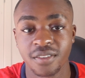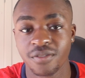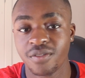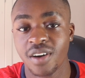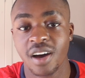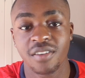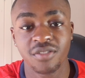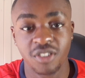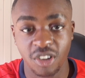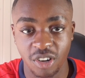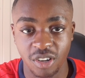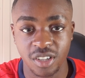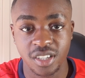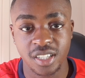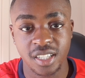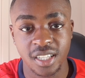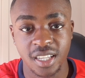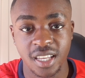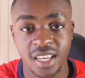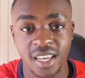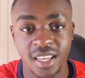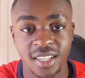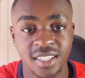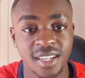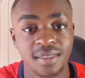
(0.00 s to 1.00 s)
$5.
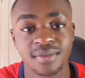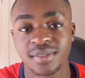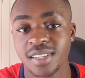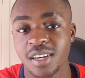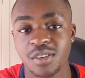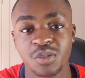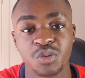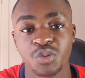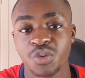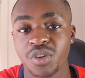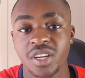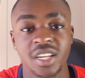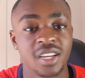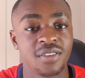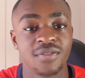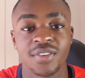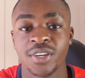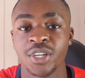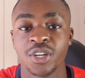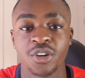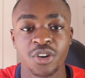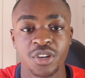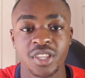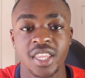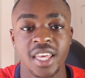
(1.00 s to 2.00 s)
Sometimes we wouldn't
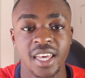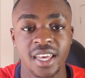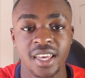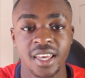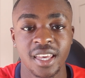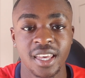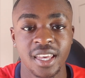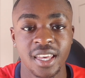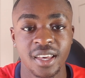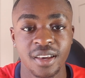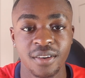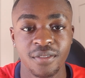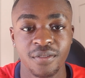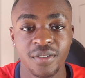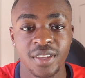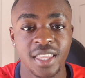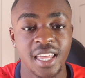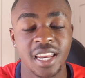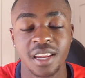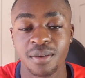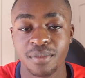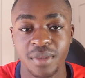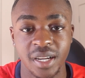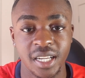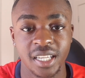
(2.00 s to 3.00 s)
even go there with
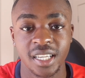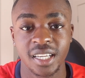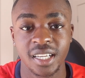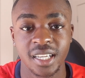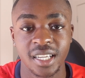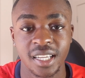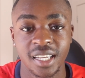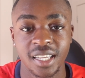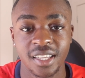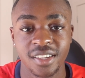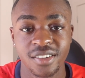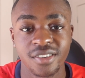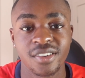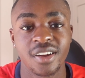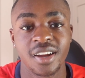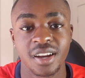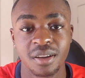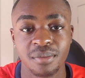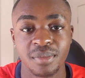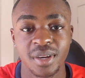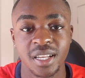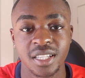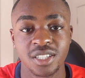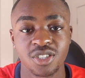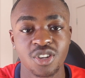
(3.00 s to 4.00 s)
any money, you know what
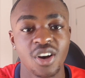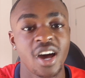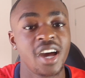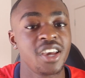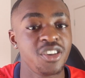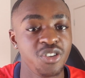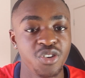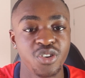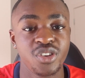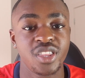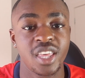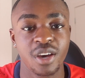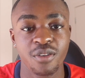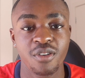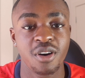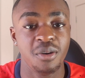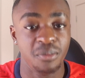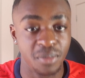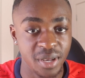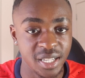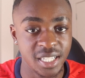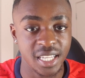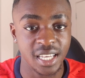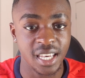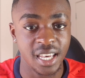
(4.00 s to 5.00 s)
I mean? So I knew they
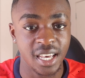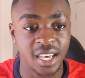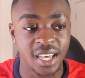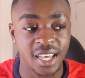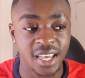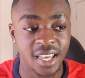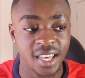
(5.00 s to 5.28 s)
weren't busy.